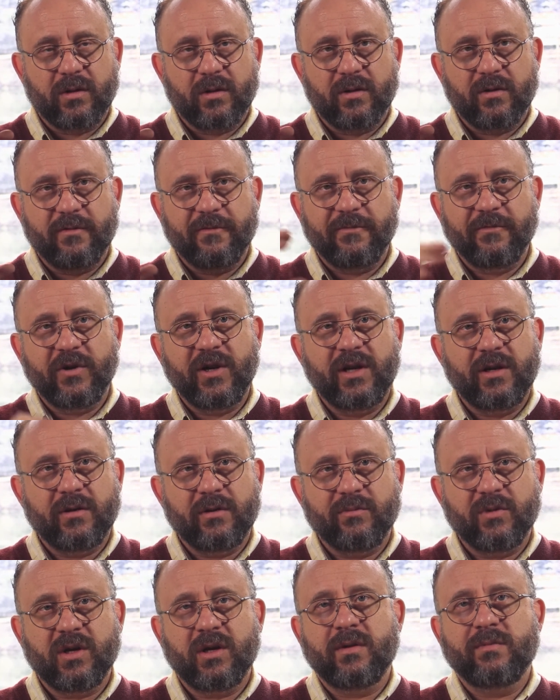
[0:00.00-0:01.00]

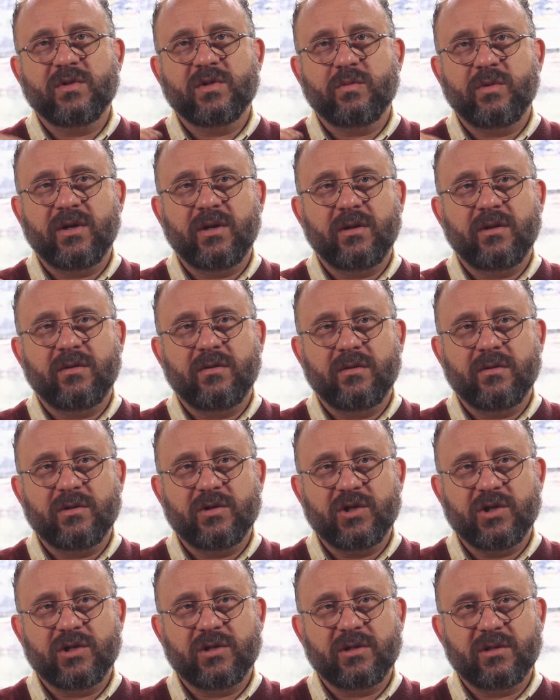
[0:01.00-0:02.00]
freedom comes with
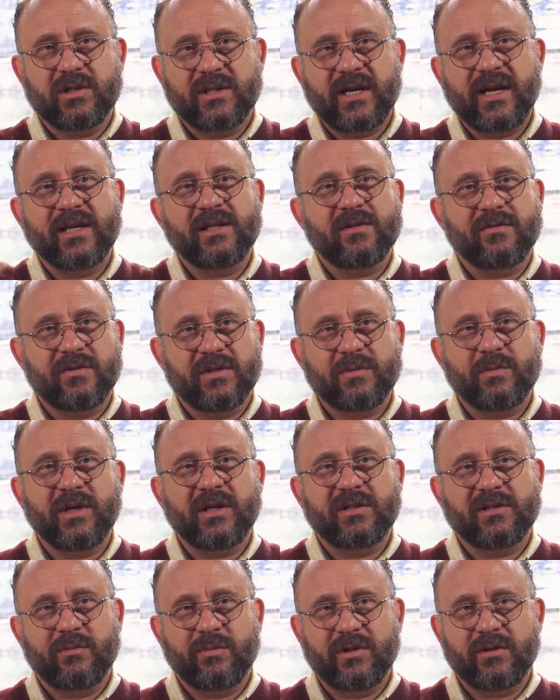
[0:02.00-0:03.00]
signs of
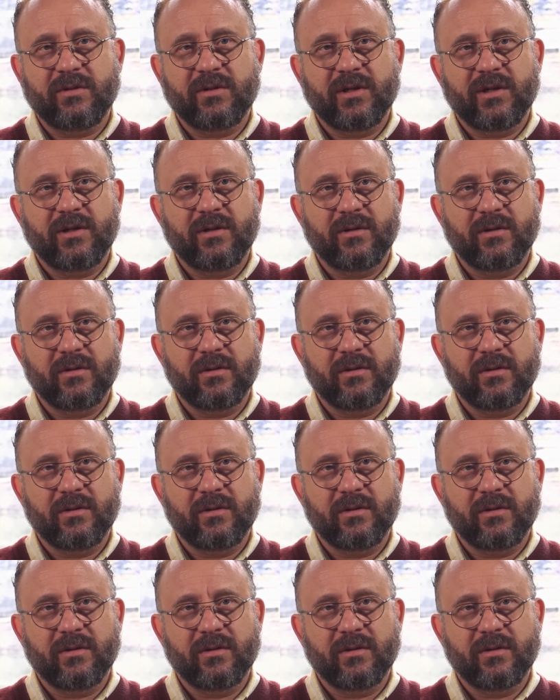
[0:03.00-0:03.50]
responsibility.